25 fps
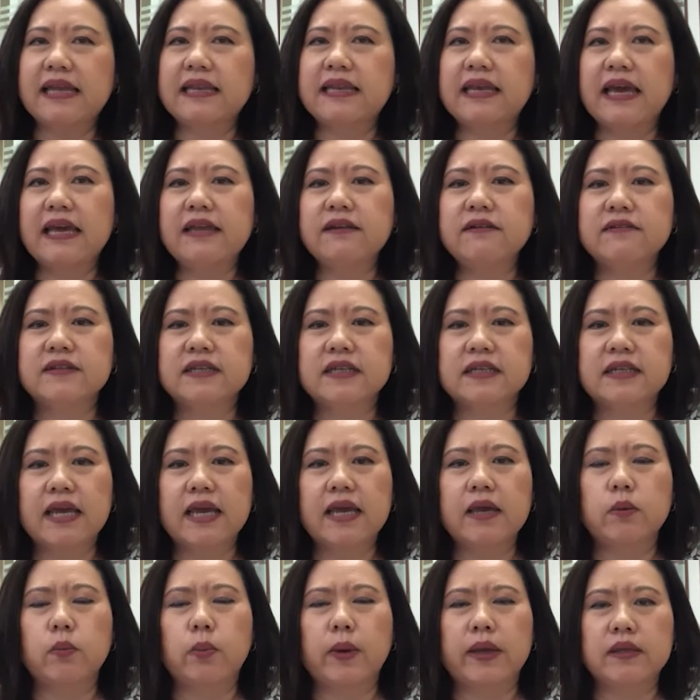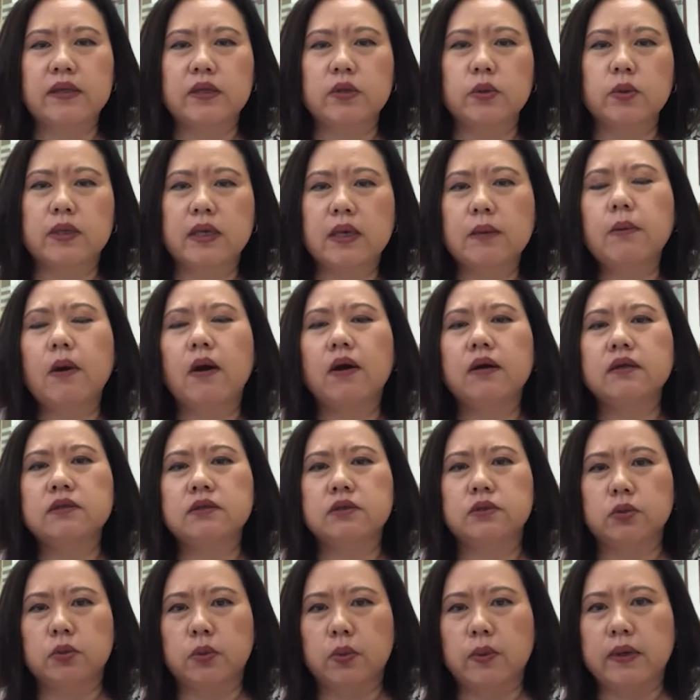at the end of the day, when you keep on
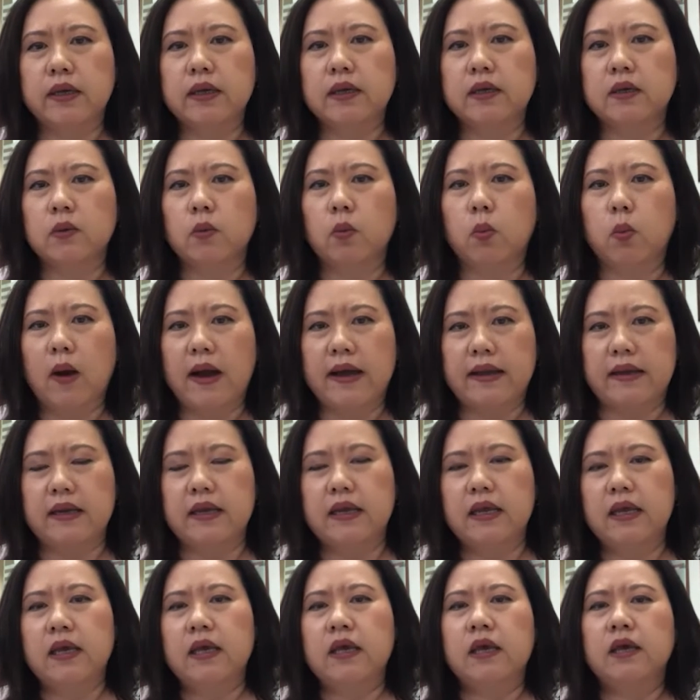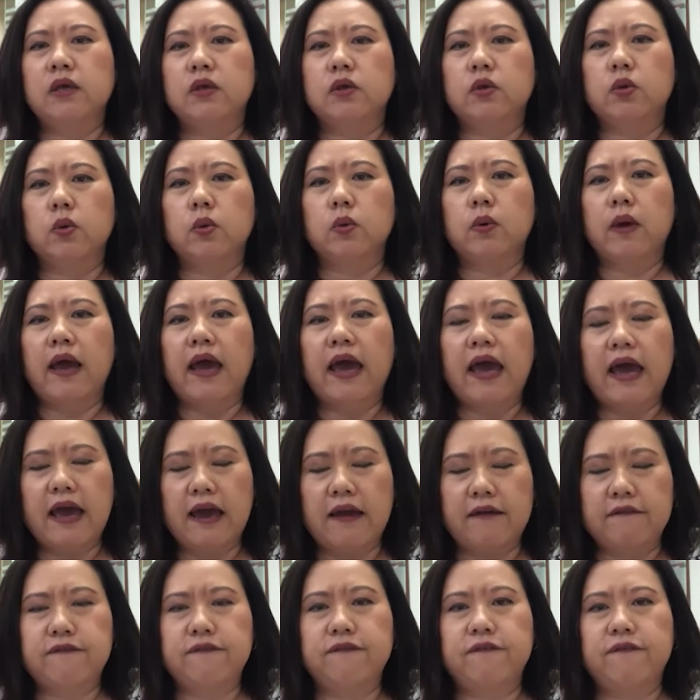doing what you
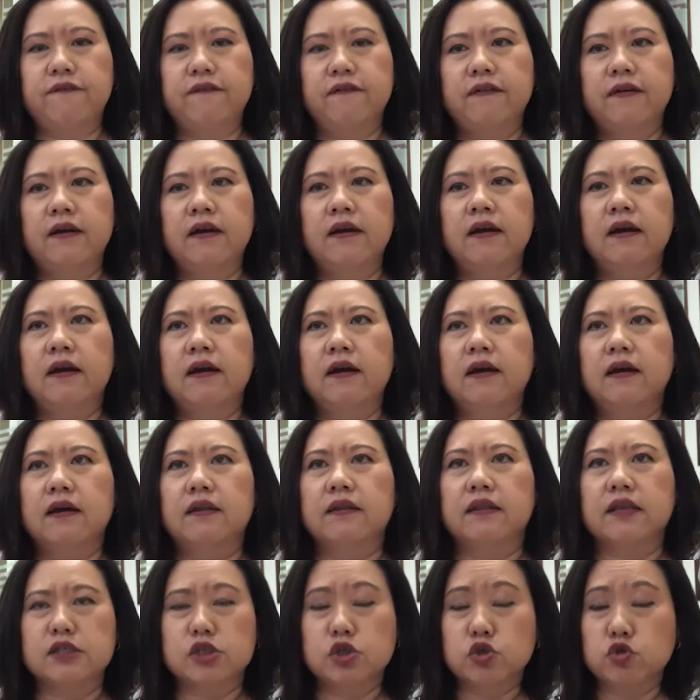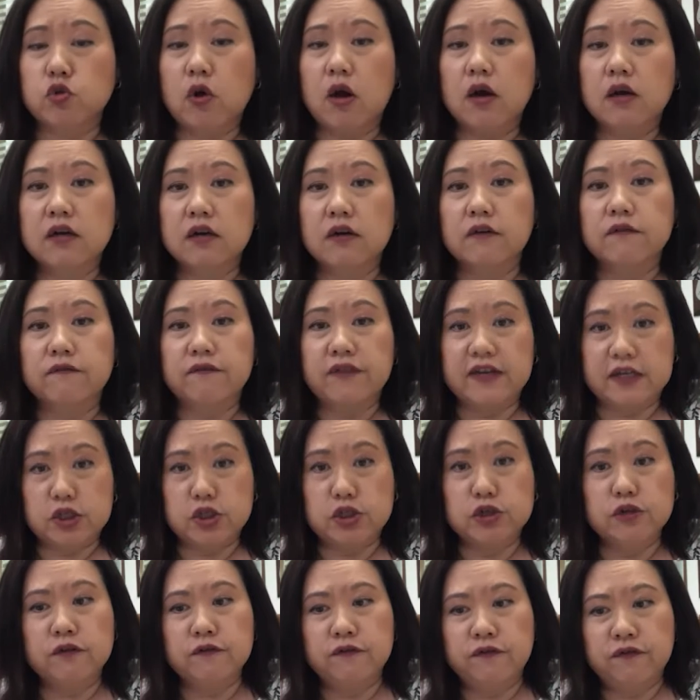have the strong
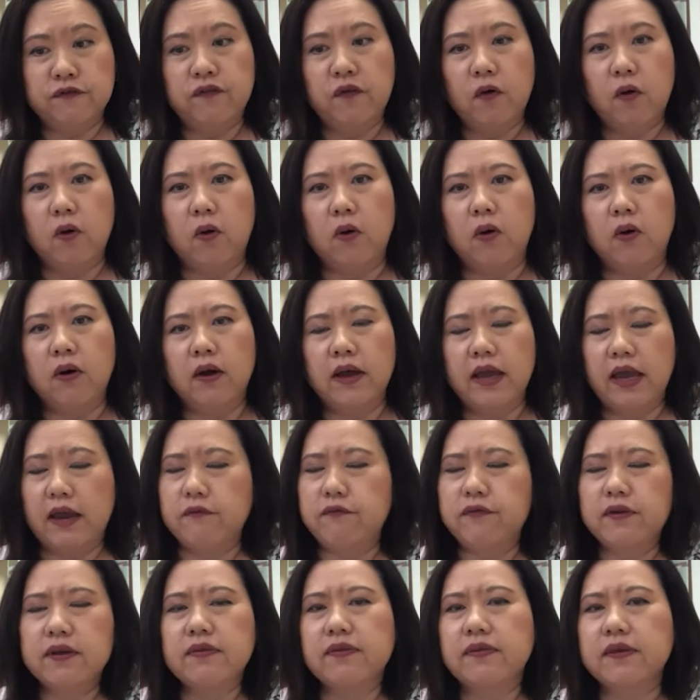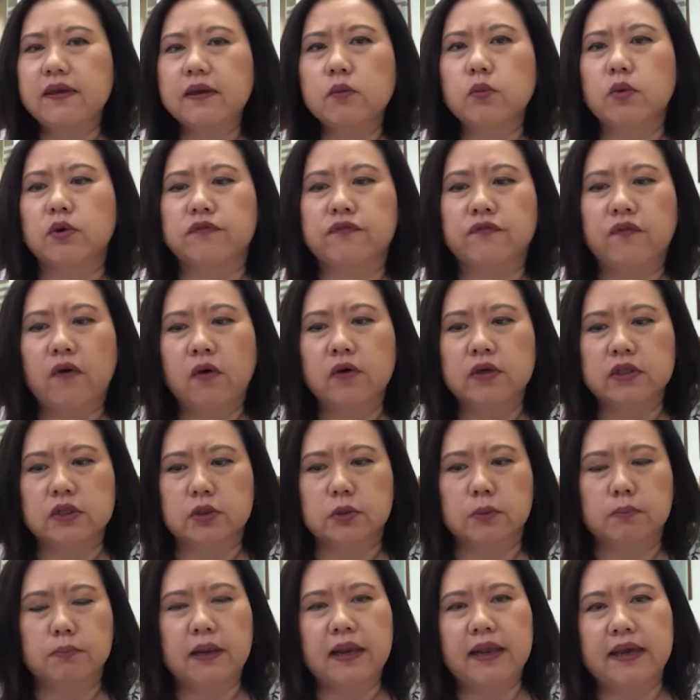conviction for, everything will fall into
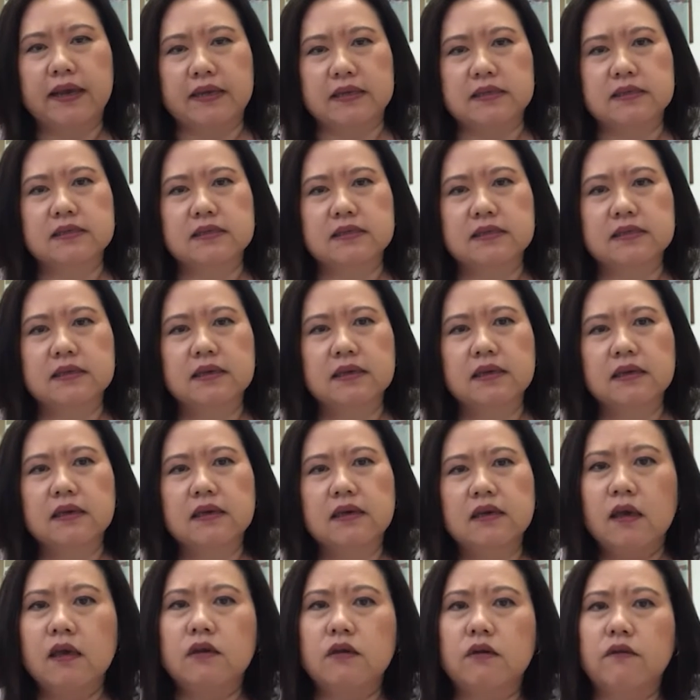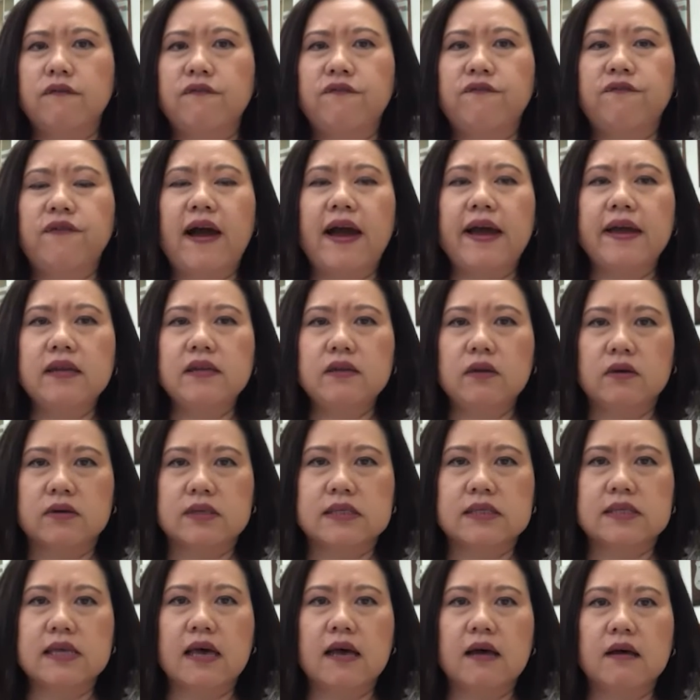place. You find
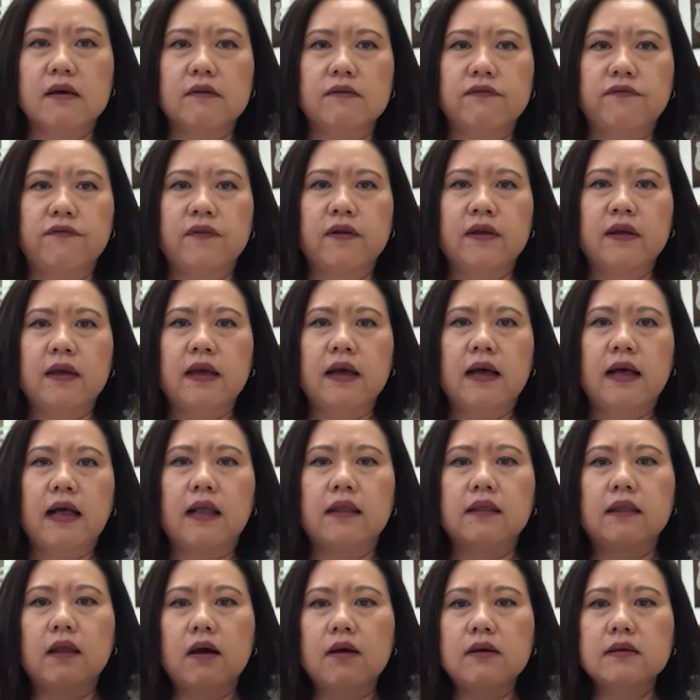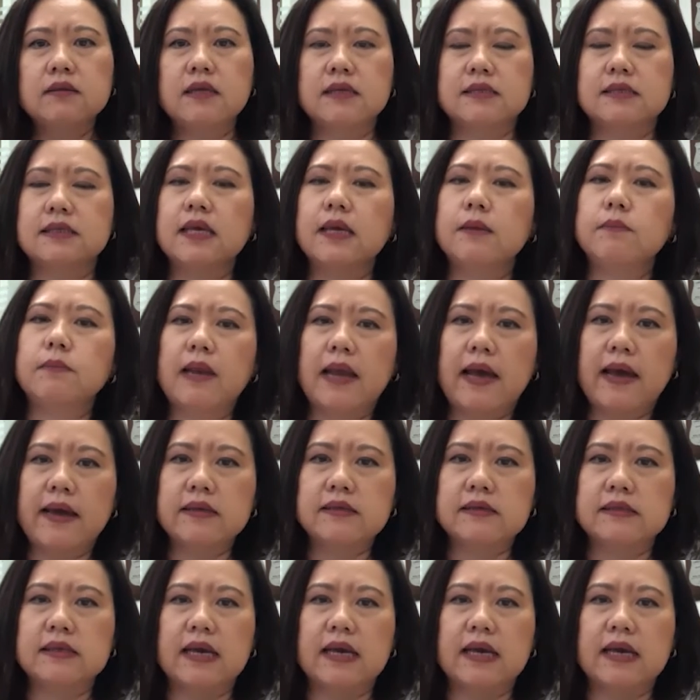yourself along the same lines